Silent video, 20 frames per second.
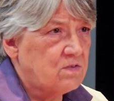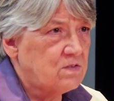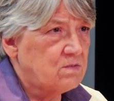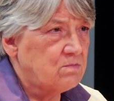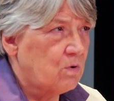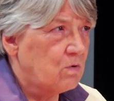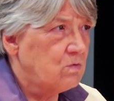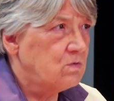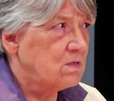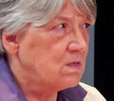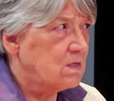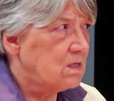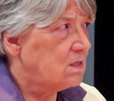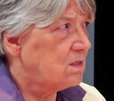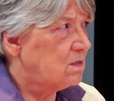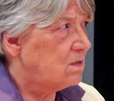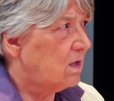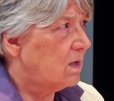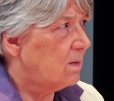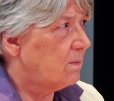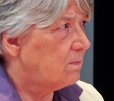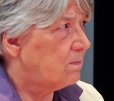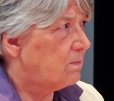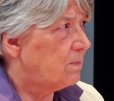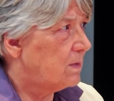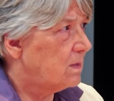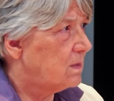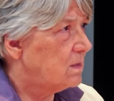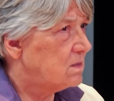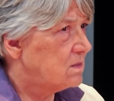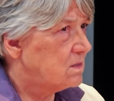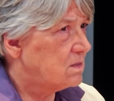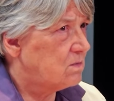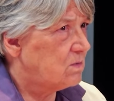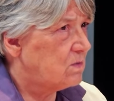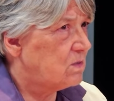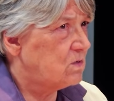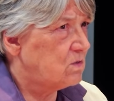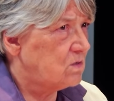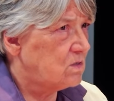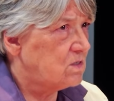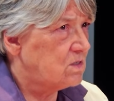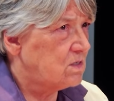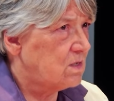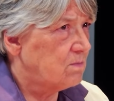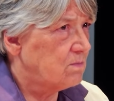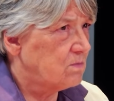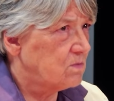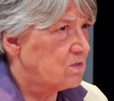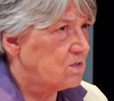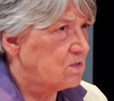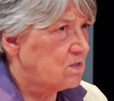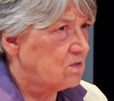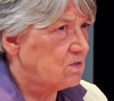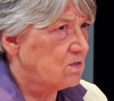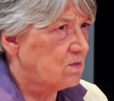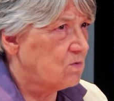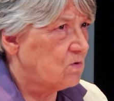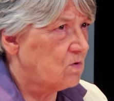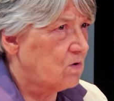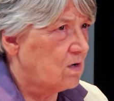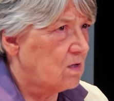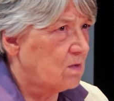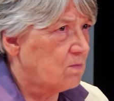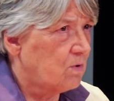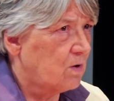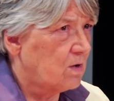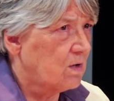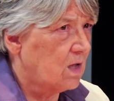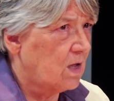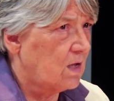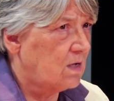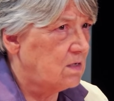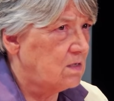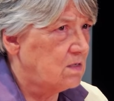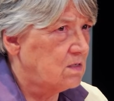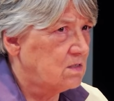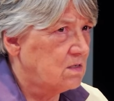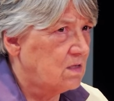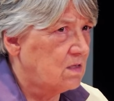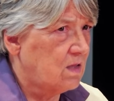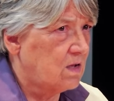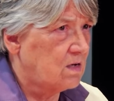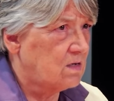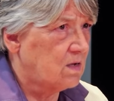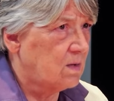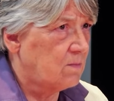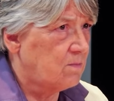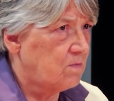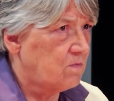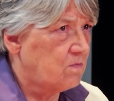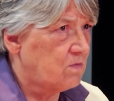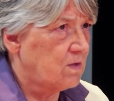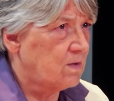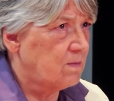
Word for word: stuff is mostly cleared up, but there's still some chronic bronchitis and that type of